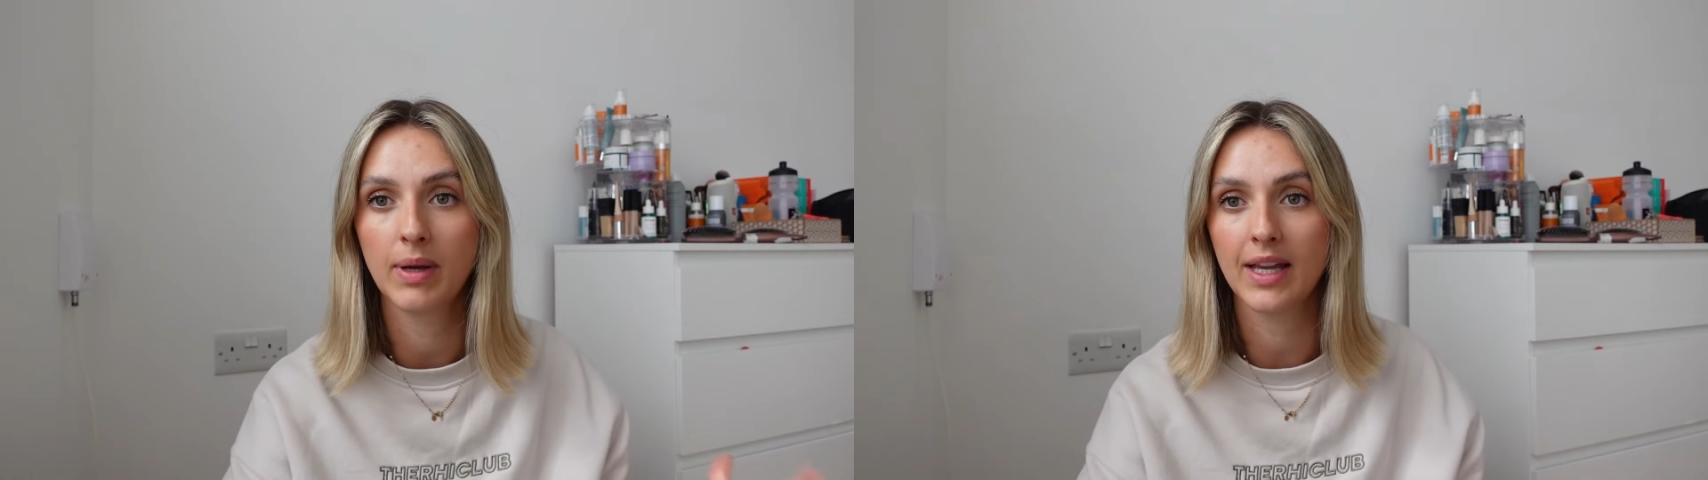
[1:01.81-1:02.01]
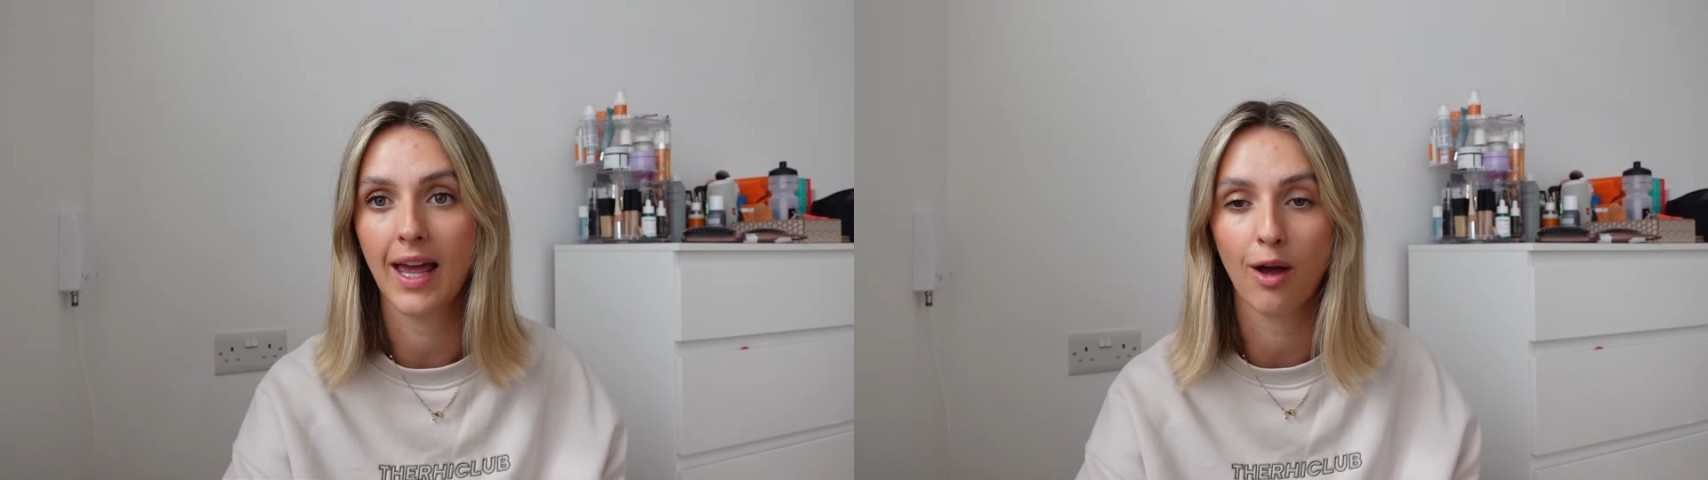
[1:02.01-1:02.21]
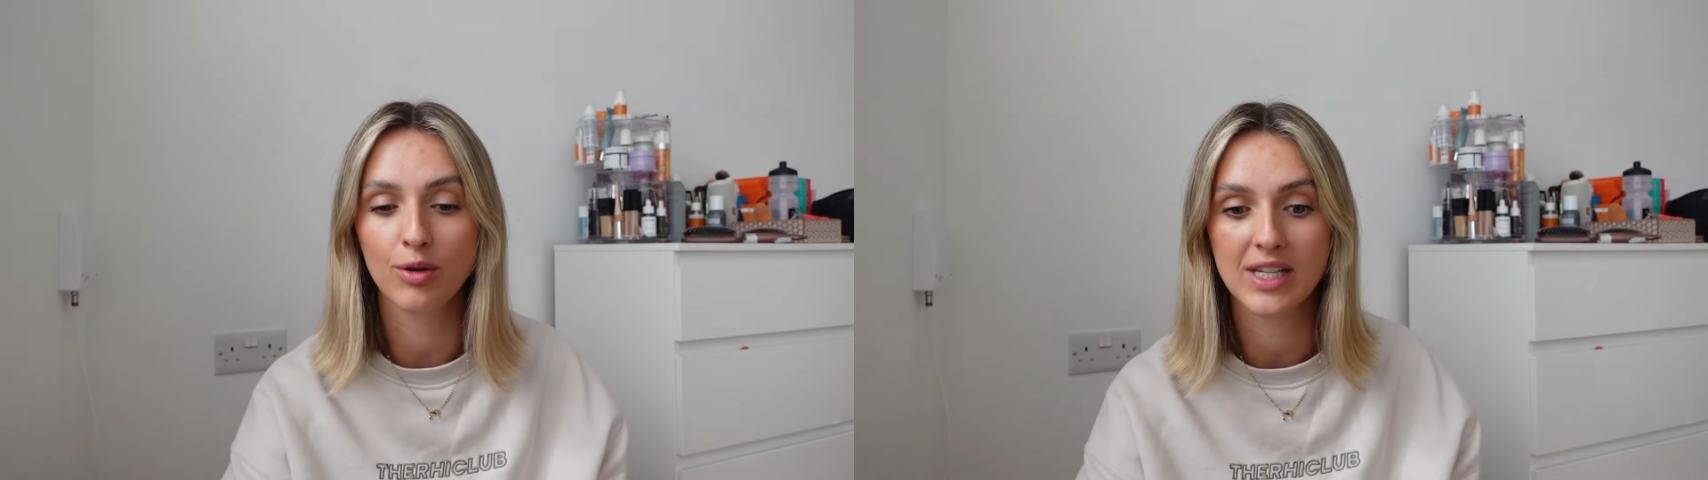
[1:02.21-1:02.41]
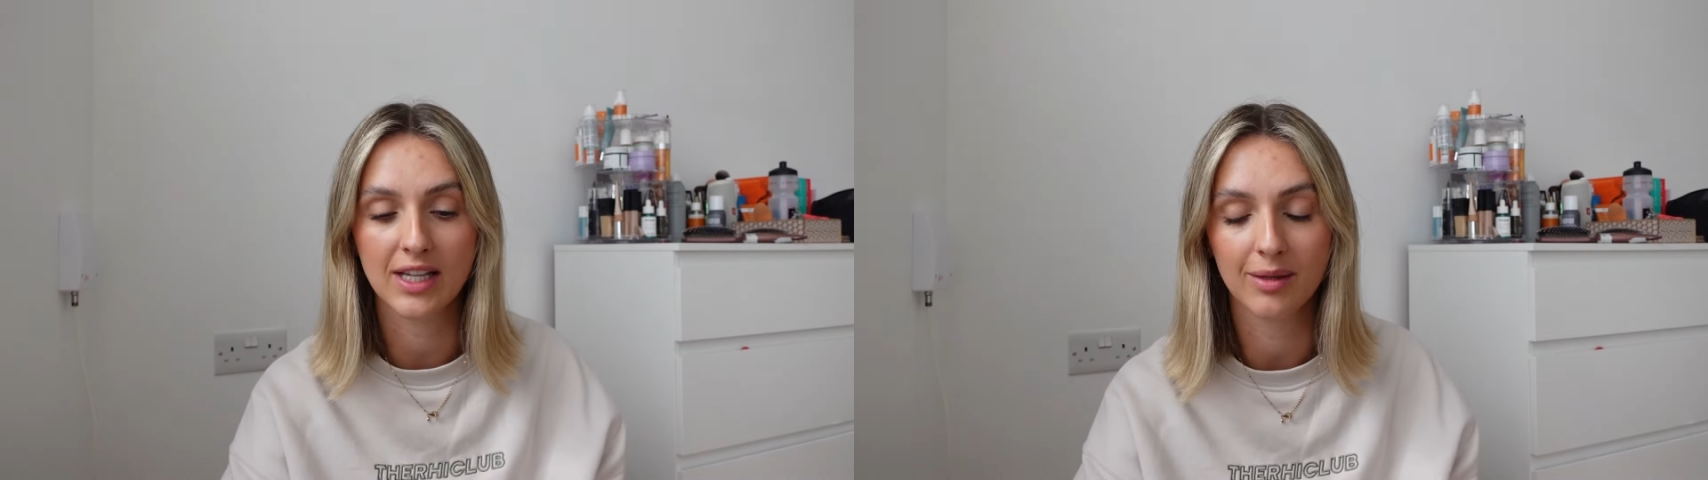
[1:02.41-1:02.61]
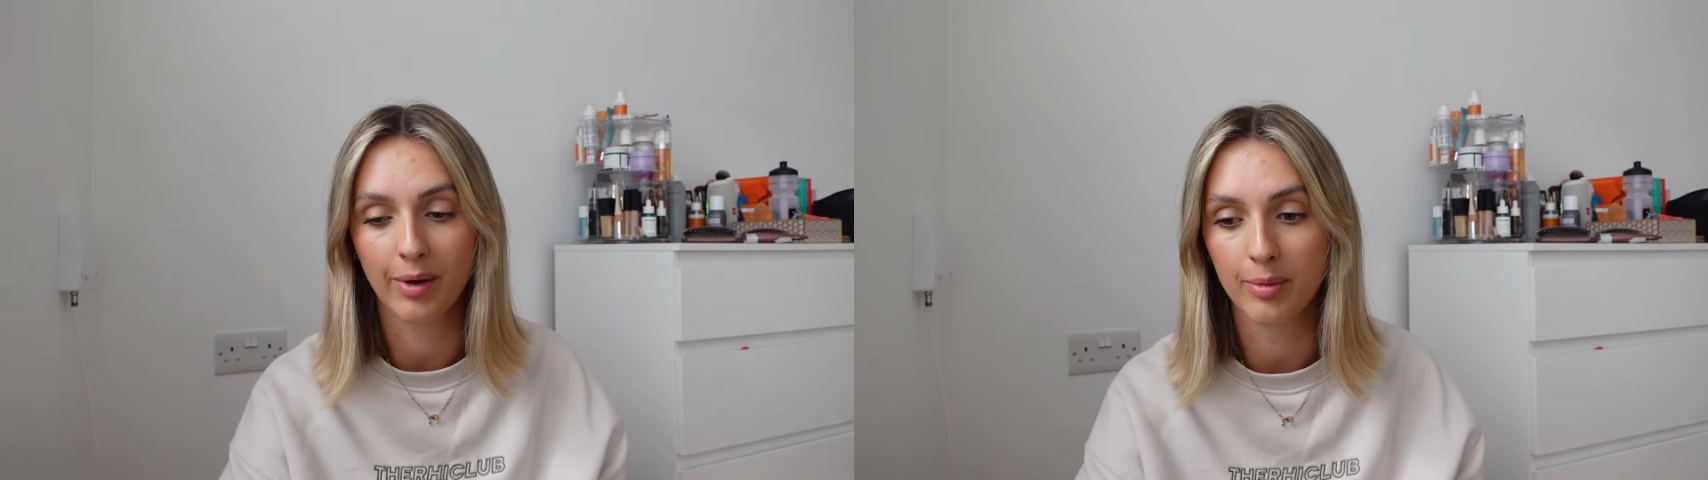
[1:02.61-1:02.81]
bit
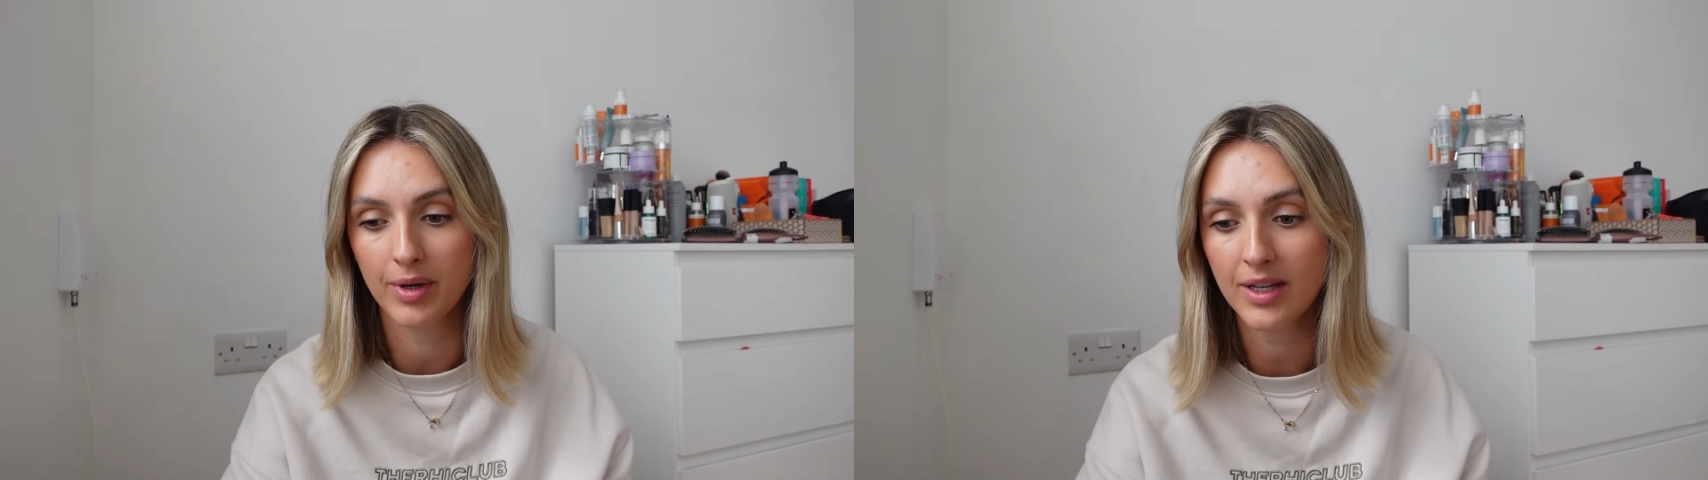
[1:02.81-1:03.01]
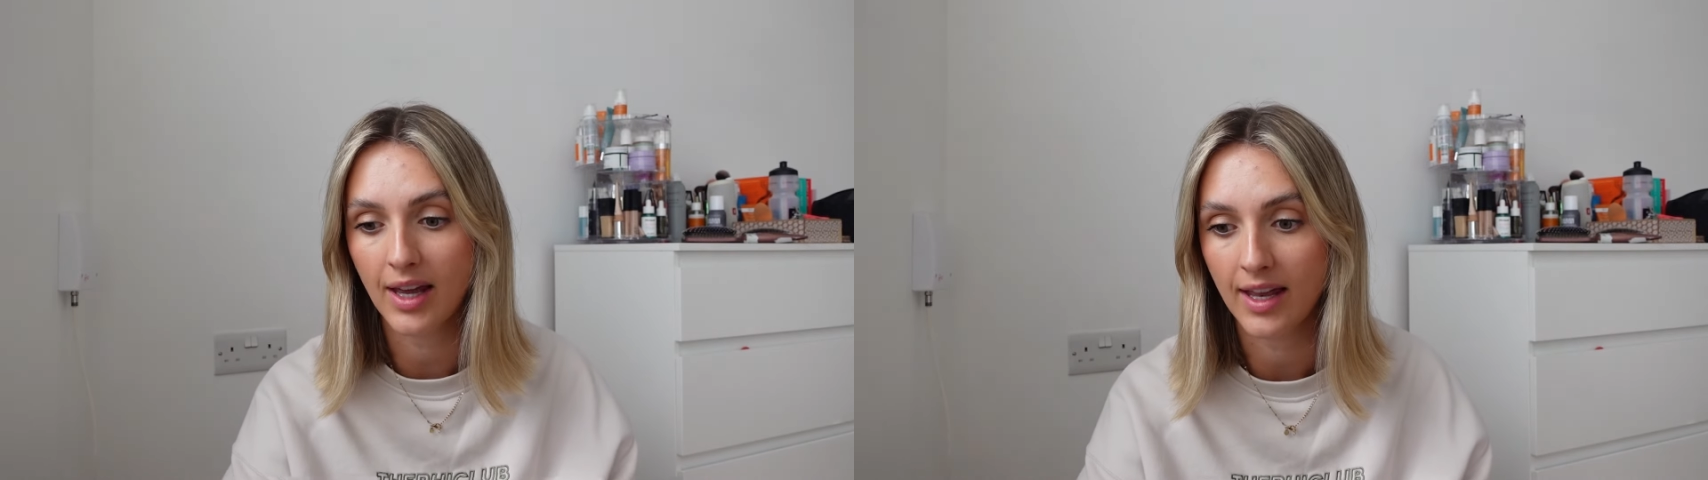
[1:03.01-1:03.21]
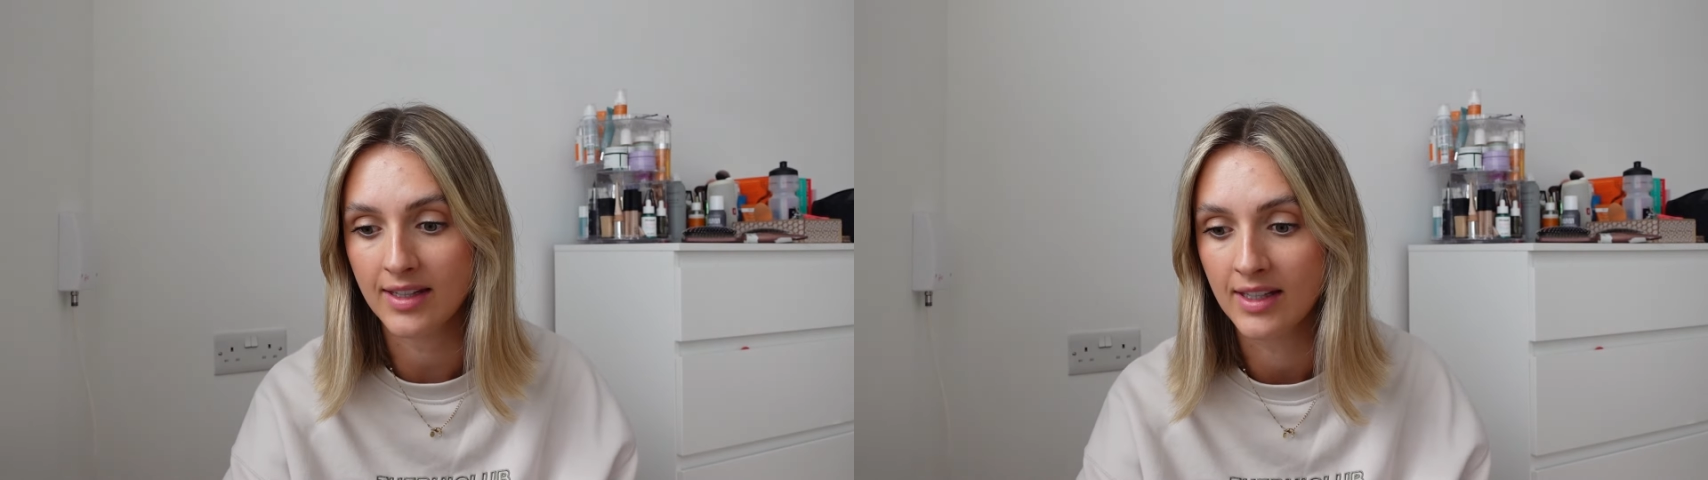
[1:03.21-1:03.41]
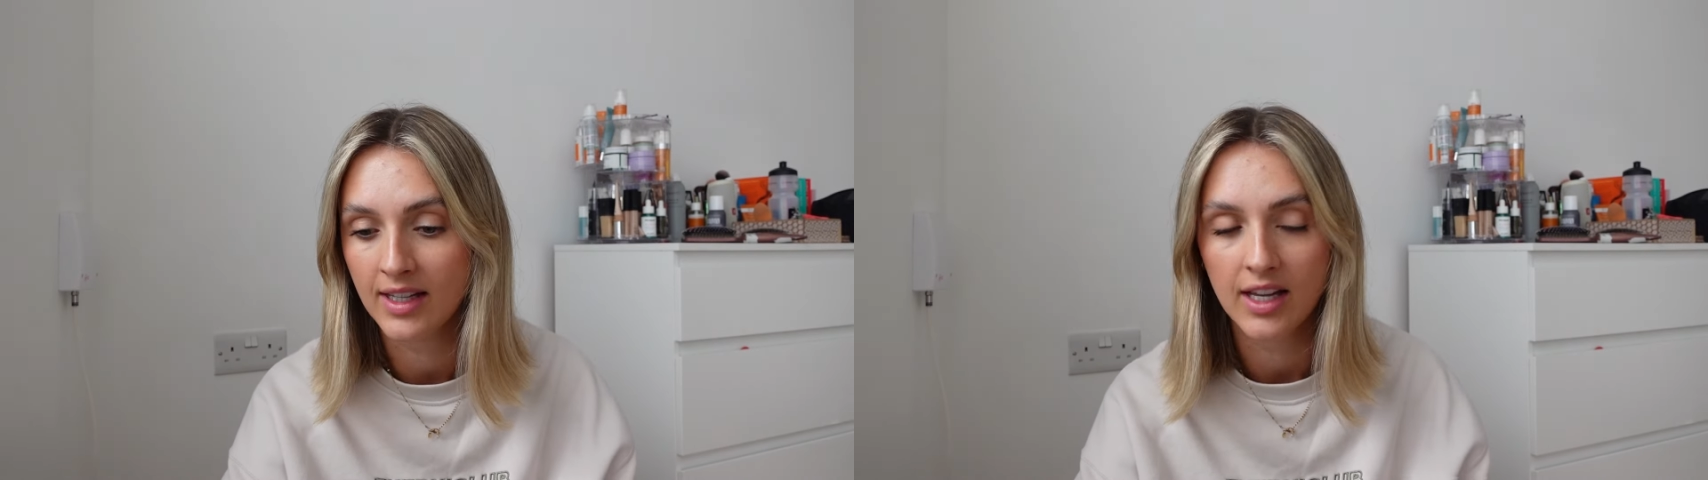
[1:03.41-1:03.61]
chaotic at the moment and